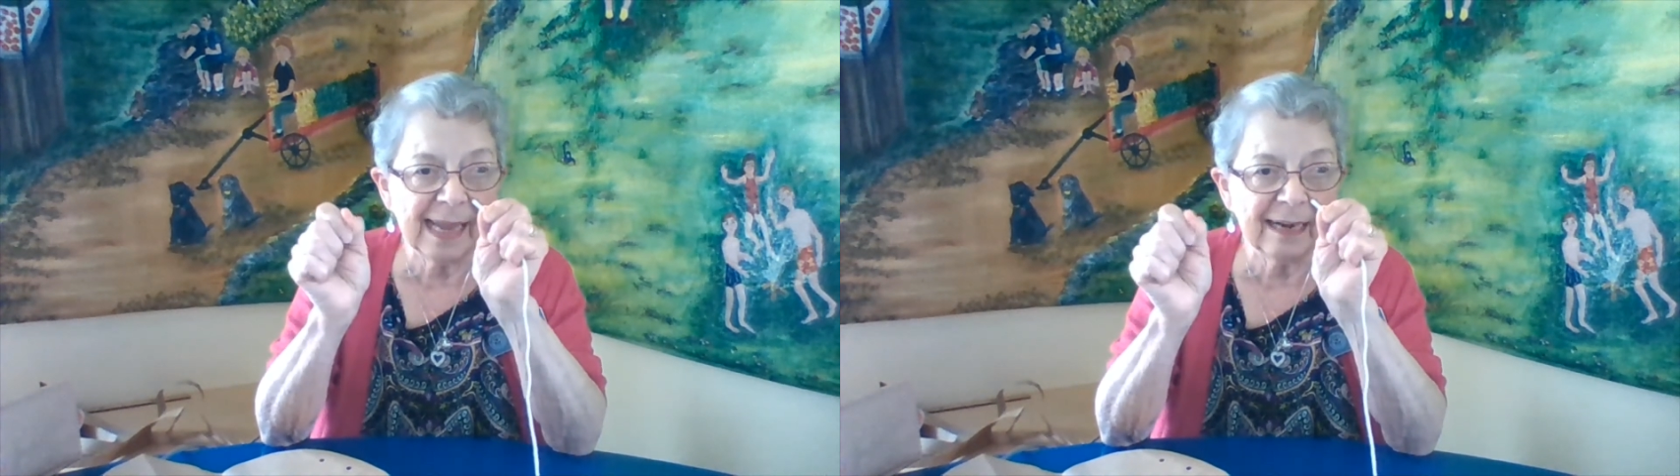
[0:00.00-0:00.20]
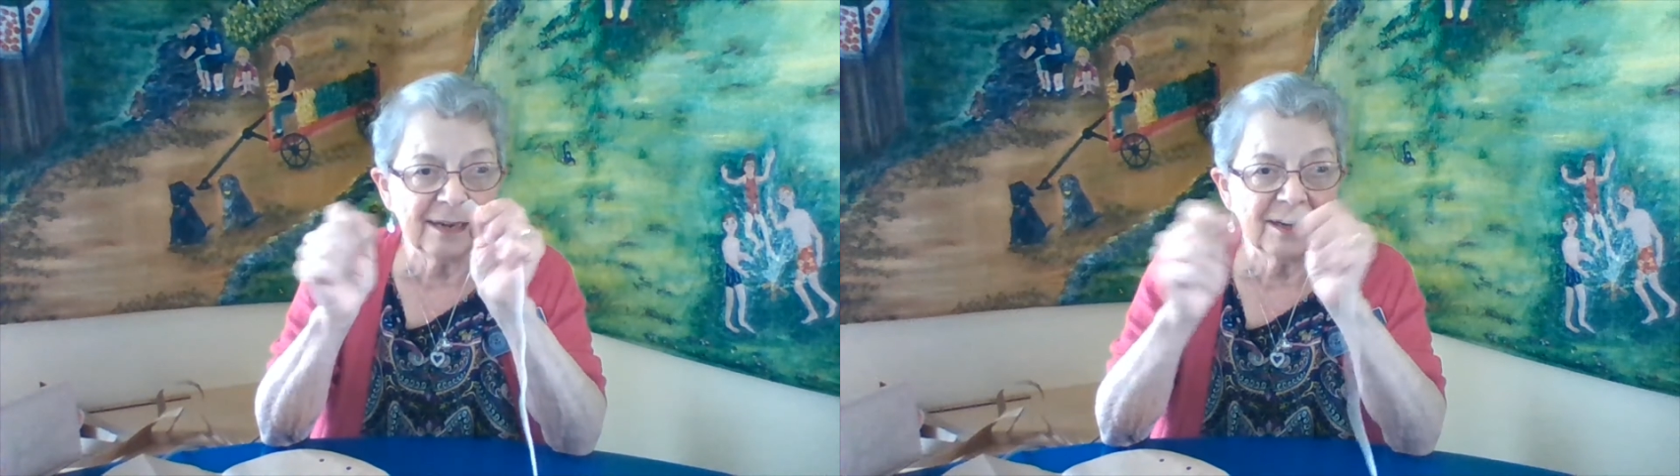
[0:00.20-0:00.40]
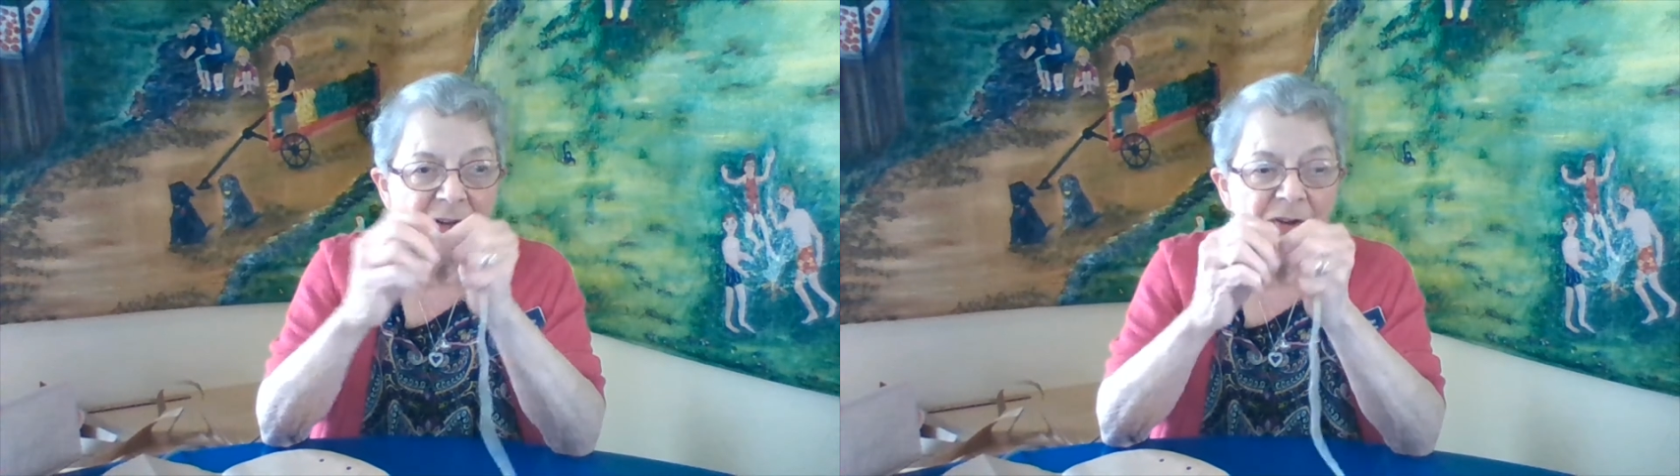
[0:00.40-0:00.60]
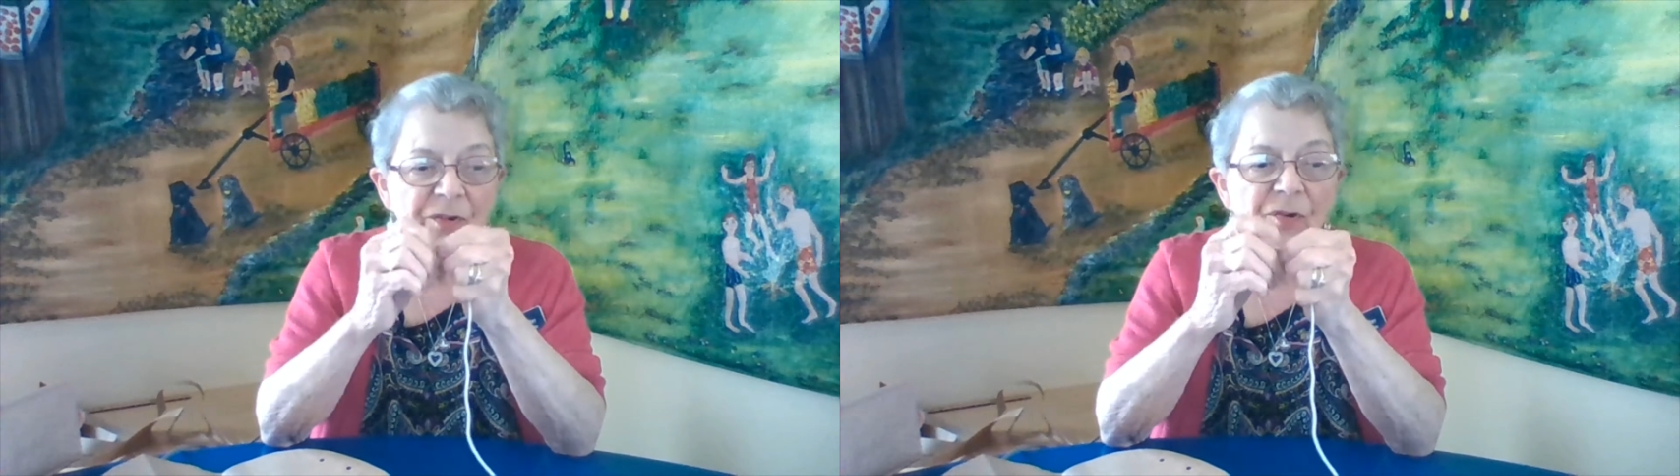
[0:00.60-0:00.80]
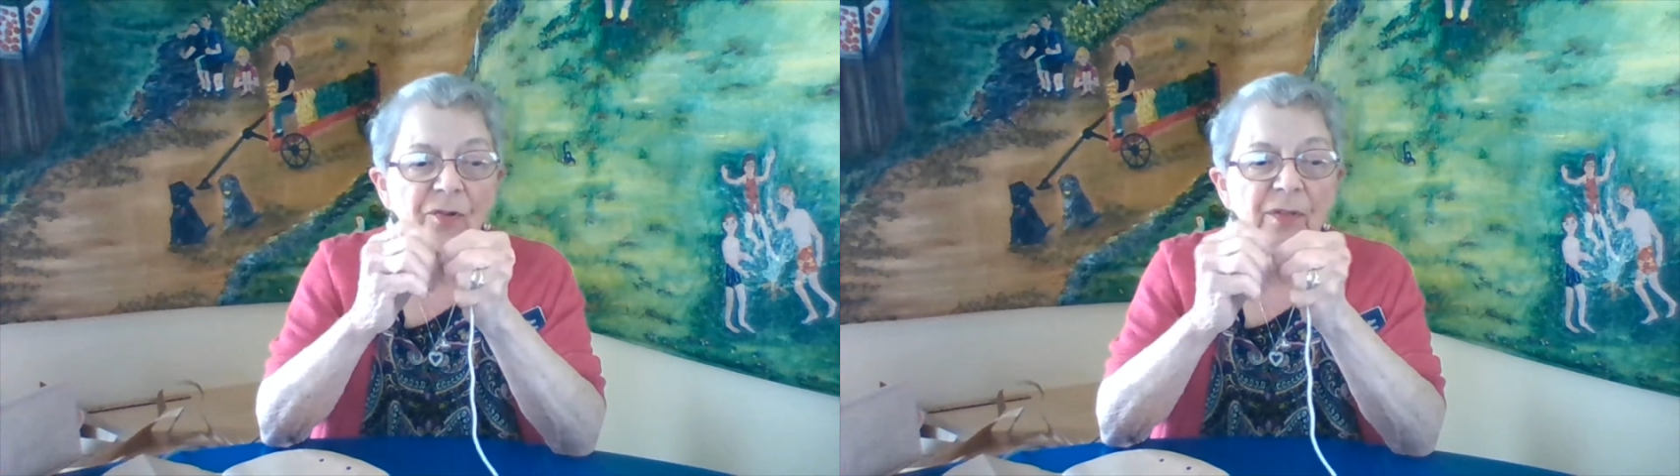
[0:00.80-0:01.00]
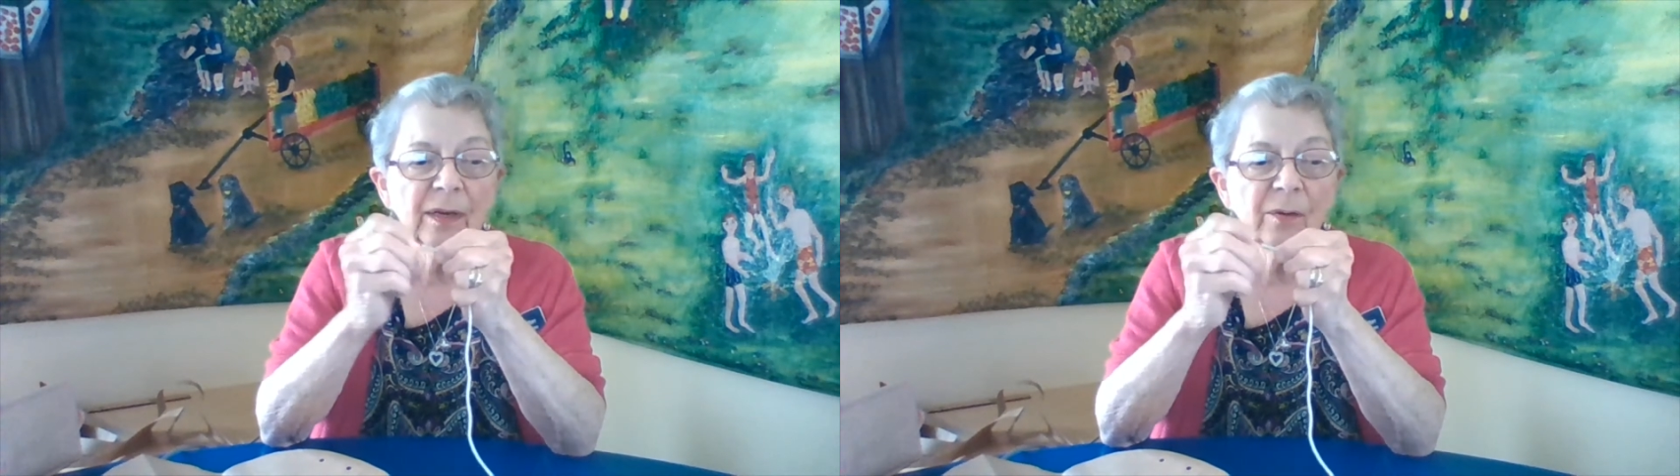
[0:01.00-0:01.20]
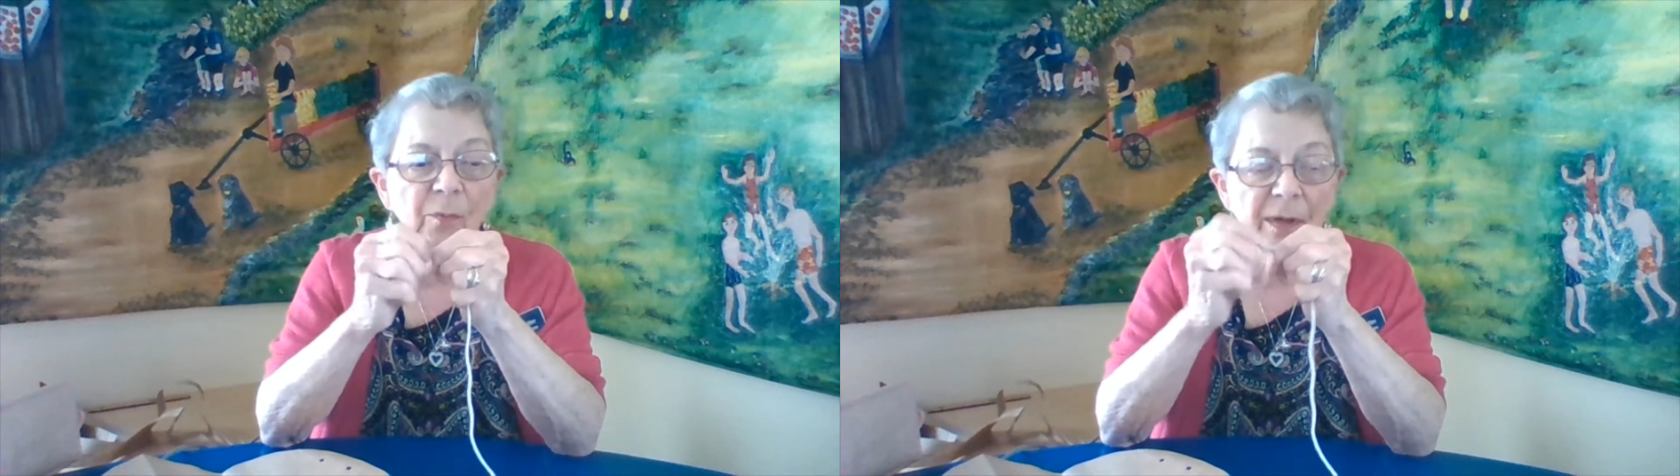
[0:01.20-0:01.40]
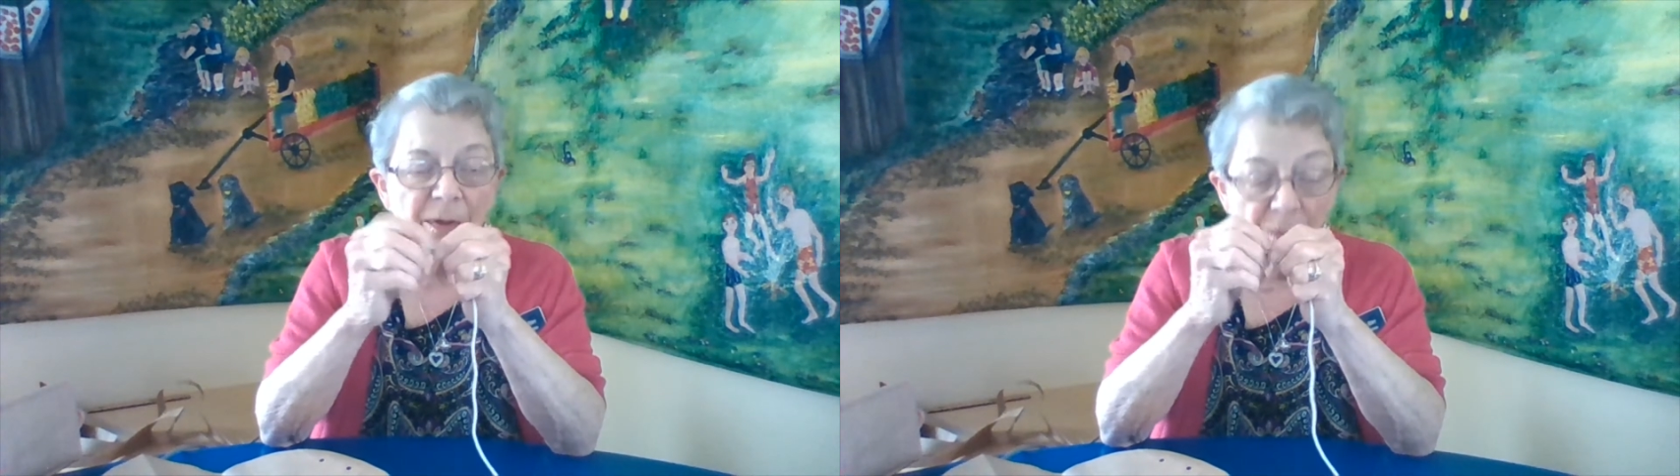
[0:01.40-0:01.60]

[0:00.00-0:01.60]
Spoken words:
end so that it wouldn't